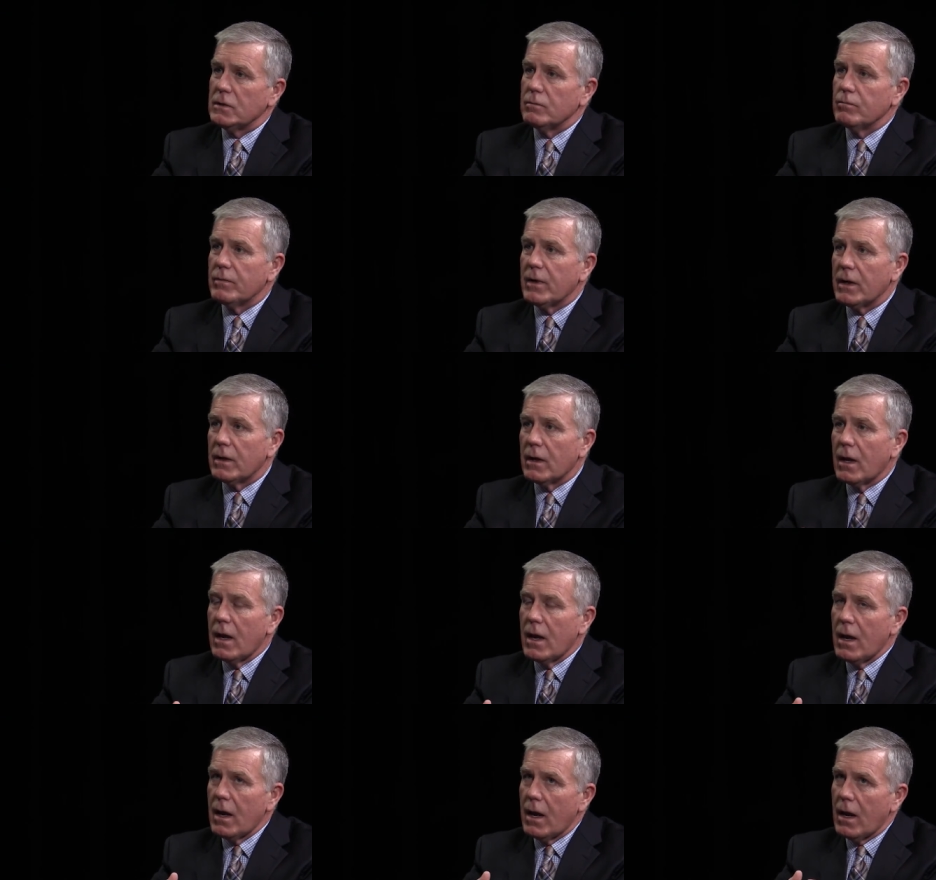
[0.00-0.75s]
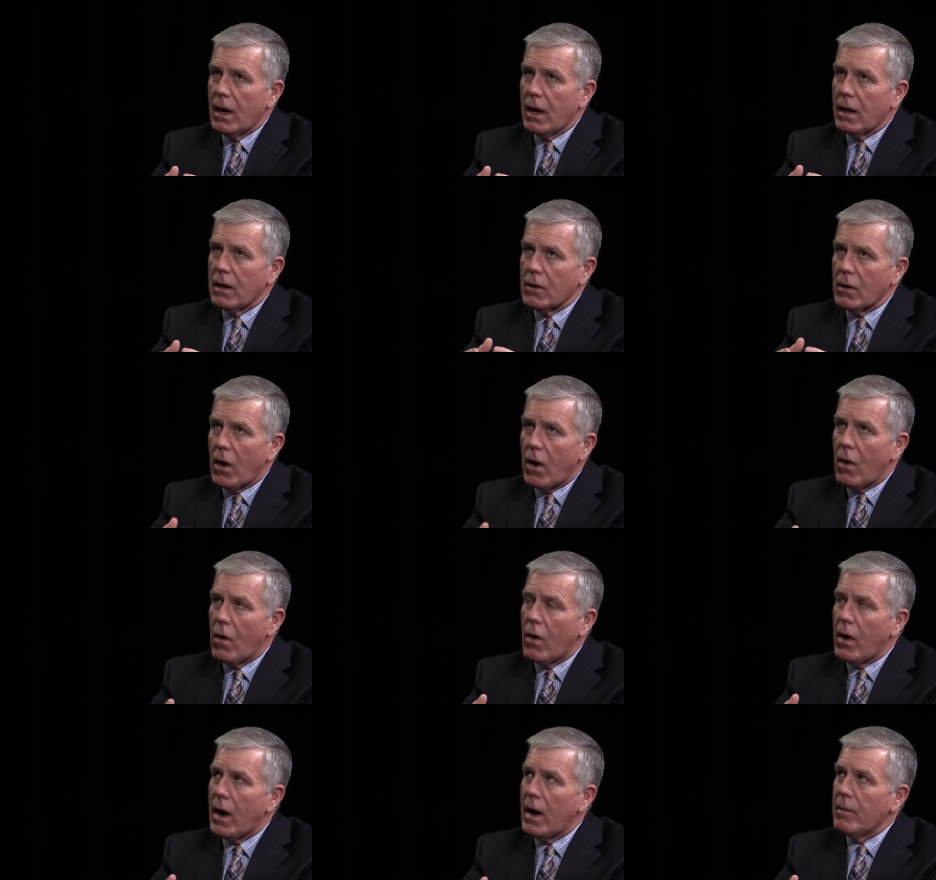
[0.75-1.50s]
And, but, you
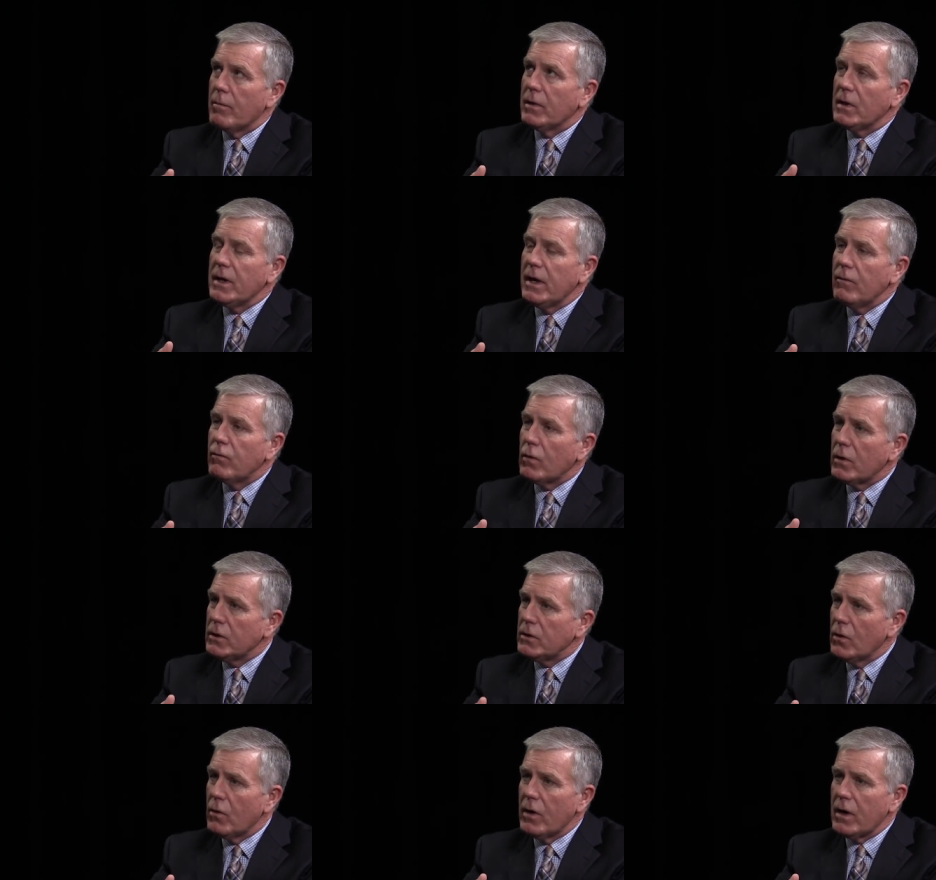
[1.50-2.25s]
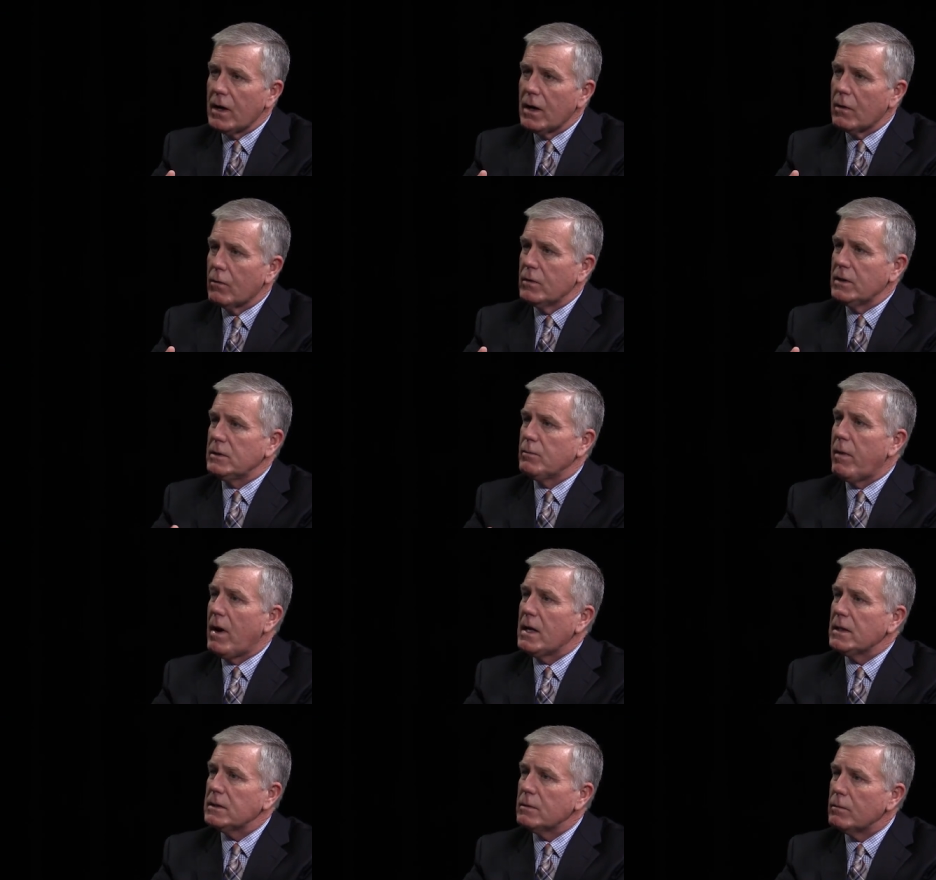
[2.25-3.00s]
know, I believe we're doing a
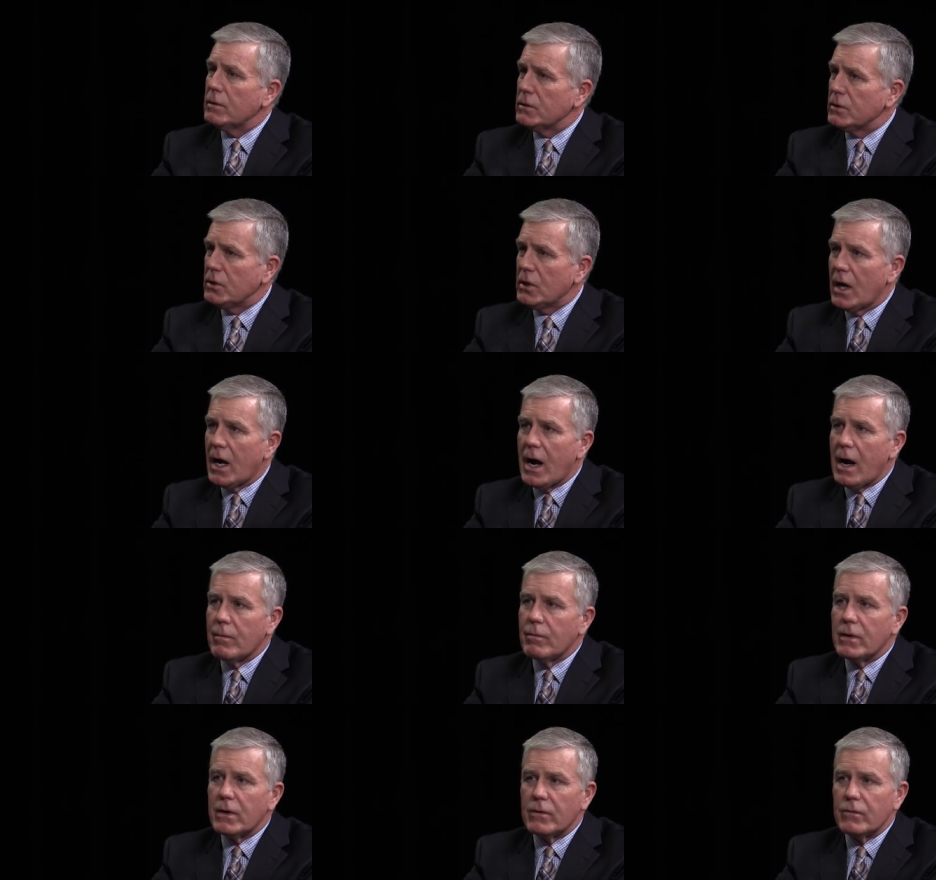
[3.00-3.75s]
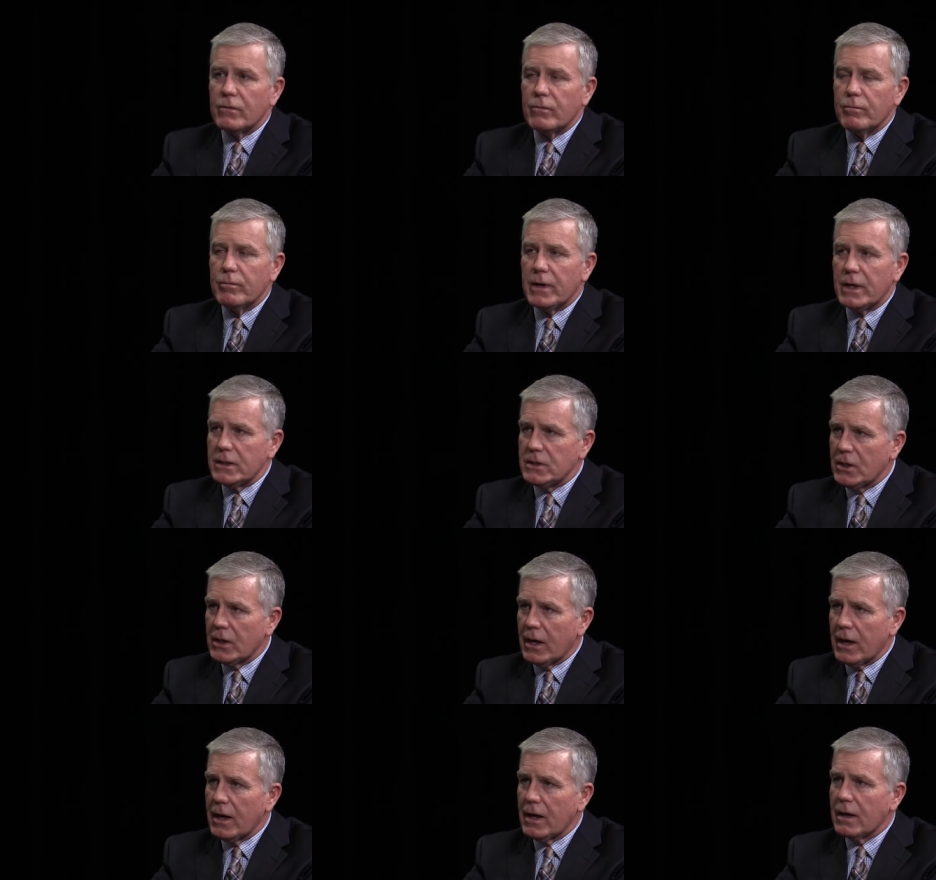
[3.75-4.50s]
responsible job of
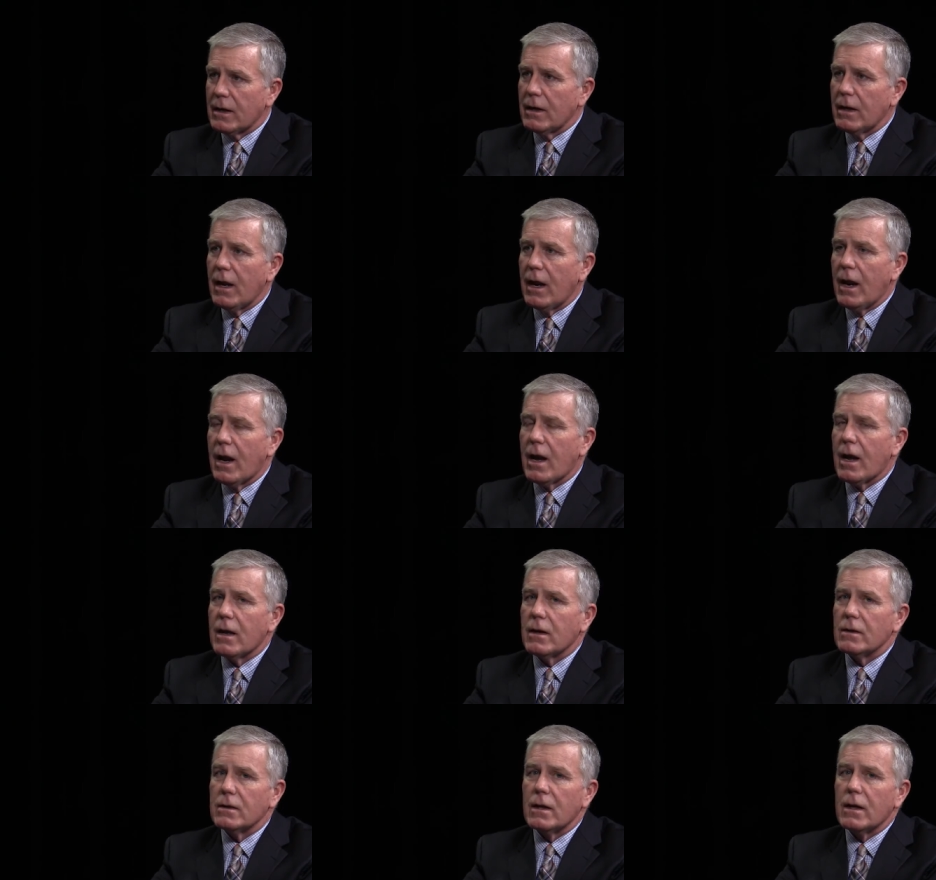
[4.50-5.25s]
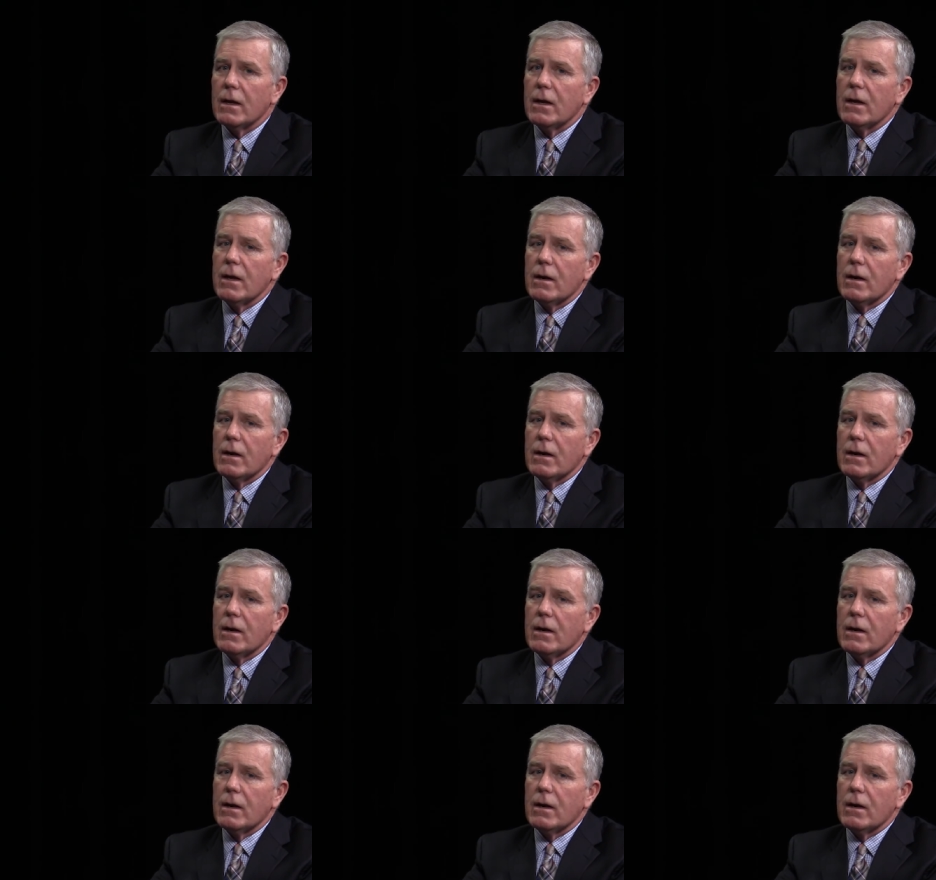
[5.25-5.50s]
budgeting and